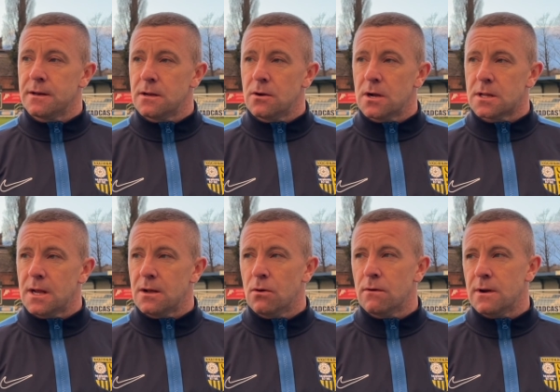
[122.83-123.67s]
you know, I
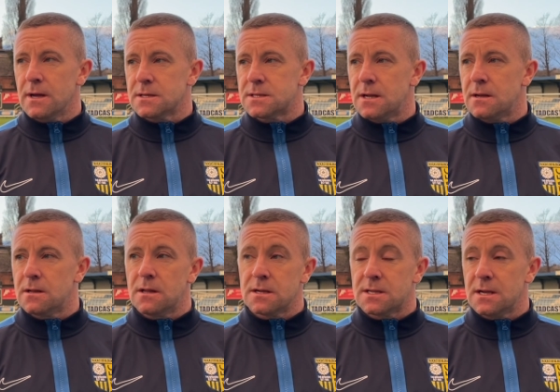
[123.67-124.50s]
think, like I said
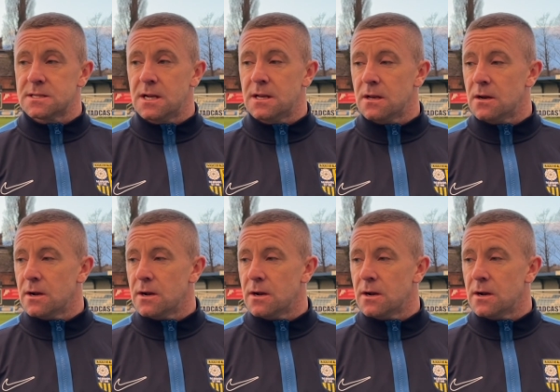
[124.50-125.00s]
to you